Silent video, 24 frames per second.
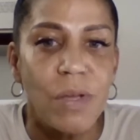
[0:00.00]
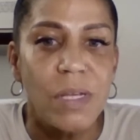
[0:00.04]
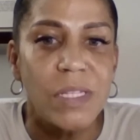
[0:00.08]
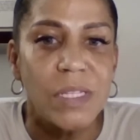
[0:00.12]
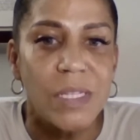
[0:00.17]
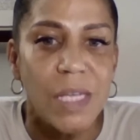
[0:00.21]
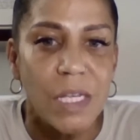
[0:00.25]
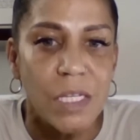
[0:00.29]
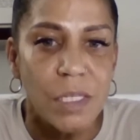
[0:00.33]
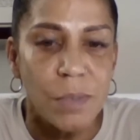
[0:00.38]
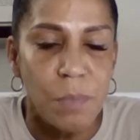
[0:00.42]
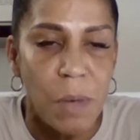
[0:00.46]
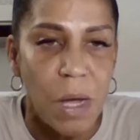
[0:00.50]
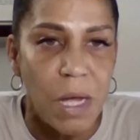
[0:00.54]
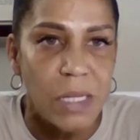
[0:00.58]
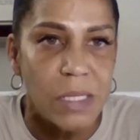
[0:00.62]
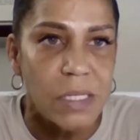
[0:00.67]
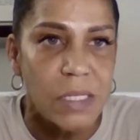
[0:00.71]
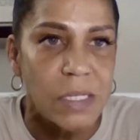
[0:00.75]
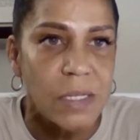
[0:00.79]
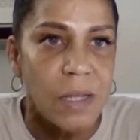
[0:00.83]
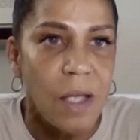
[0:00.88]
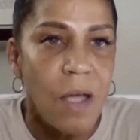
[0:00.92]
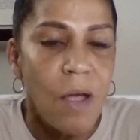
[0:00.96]
every 6
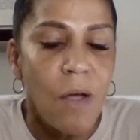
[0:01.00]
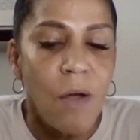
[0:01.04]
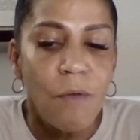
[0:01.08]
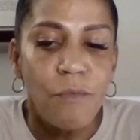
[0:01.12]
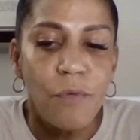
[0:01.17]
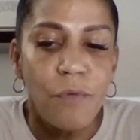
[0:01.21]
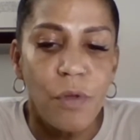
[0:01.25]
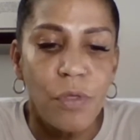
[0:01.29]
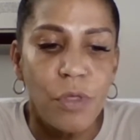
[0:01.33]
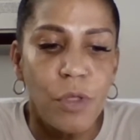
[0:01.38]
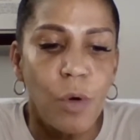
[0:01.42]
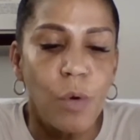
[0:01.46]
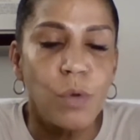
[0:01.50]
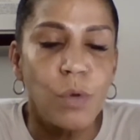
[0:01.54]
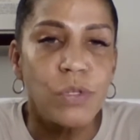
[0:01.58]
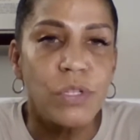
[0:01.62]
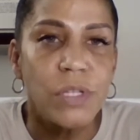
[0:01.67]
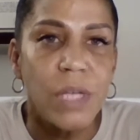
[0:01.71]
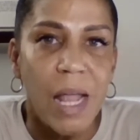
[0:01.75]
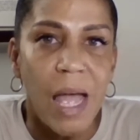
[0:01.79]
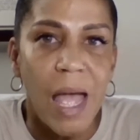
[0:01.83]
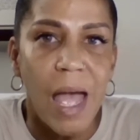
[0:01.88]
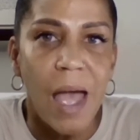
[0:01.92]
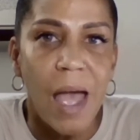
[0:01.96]
months for those
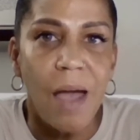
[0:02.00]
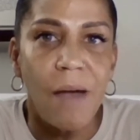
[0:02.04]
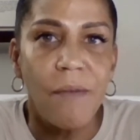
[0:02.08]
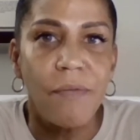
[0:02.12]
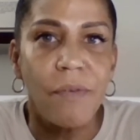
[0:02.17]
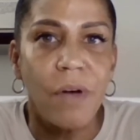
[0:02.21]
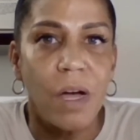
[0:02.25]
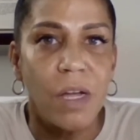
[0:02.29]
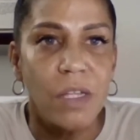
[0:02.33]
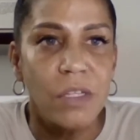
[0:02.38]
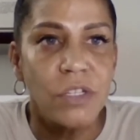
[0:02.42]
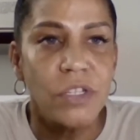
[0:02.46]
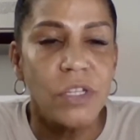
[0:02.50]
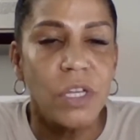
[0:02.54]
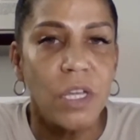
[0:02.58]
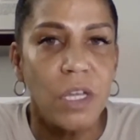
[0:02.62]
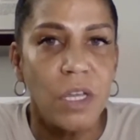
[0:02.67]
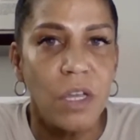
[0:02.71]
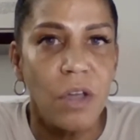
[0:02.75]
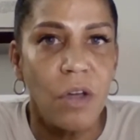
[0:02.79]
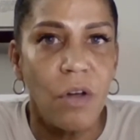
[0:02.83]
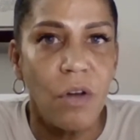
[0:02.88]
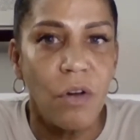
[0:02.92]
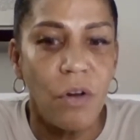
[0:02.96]
that have
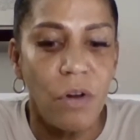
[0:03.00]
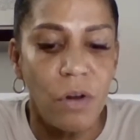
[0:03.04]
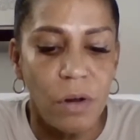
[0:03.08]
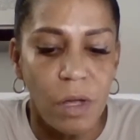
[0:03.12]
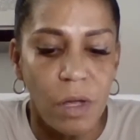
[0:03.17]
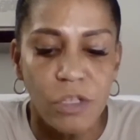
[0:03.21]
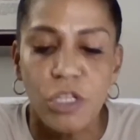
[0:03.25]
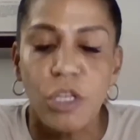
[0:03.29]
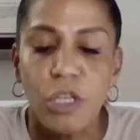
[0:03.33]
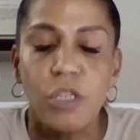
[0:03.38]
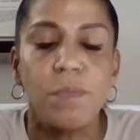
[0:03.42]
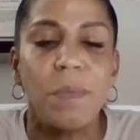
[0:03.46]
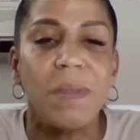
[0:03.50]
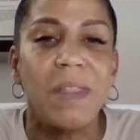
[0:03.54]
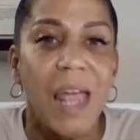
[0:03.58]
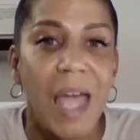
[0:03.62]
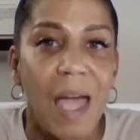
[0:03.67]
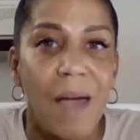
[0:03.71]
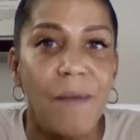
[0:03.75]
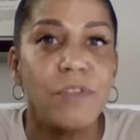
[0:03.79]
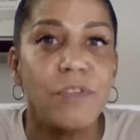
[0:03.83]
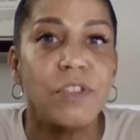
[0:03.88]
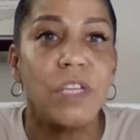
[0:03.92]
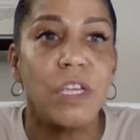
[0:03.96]
that
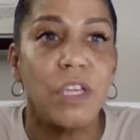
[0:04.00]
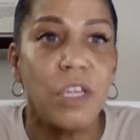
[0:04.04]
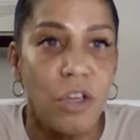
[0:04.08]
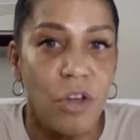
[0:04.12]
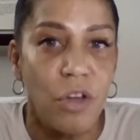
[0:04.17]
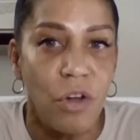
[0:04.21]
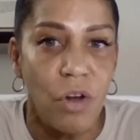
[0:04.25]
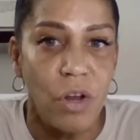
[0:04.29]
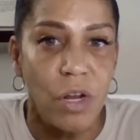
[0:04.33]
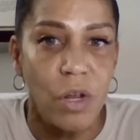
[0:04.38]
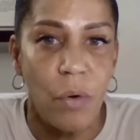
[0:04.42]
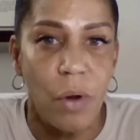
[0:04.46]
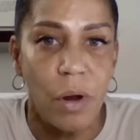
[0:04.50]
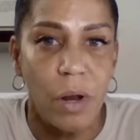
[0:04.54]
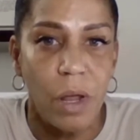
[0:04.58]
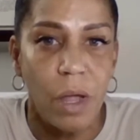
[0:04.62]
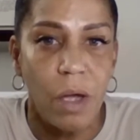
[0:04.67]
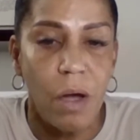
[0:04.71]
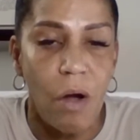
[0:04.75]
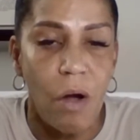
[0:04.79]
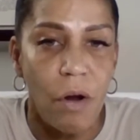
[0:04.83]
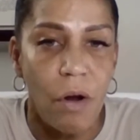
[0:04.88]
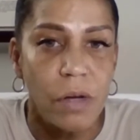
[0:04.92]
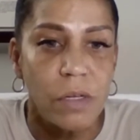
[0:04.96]
have secured
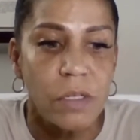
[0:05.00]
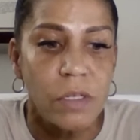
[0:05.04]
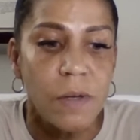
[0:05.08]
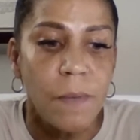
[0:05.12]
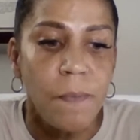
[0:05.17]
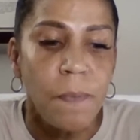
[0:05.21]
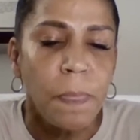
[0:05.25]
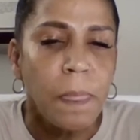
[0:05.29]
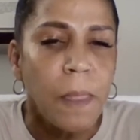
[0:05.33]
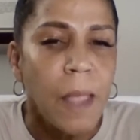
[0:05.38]
credit cards.